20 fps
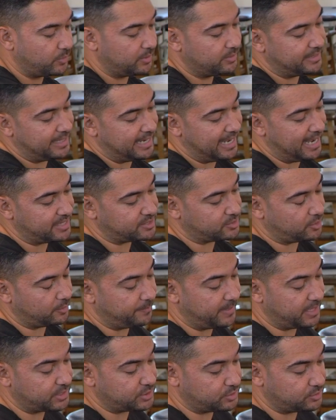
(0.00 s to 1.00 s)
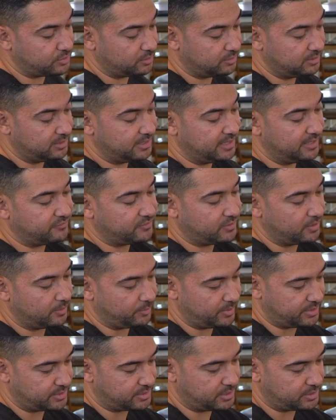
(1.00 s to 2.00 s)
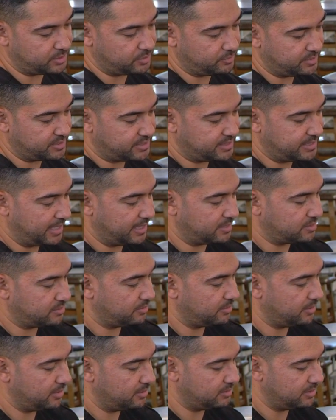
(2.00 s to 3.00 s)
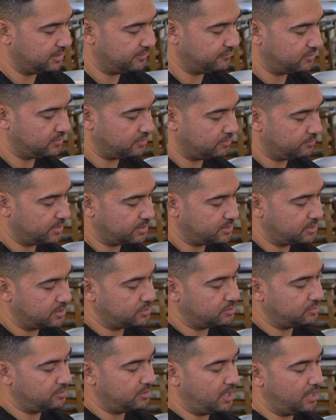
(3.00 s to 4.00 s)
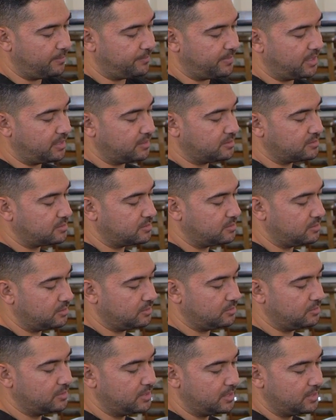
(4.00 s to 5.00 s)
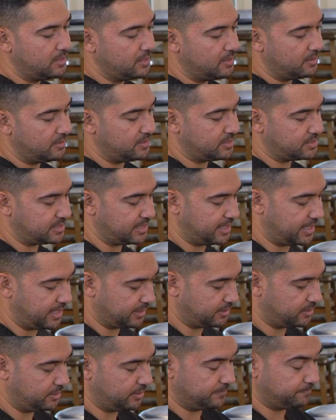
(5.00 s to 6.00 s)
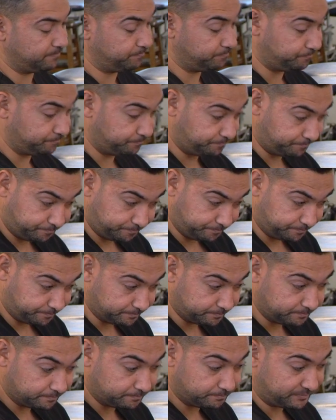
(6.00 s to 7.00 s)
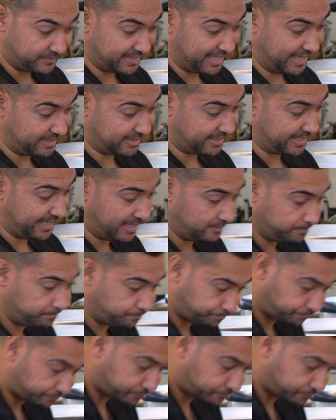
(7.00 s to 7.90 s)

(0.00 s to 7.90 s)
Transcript: we would ask our patient to lift their breast tissue instead. So go ahead and lift your breast tissue up and to the side. Good. And again,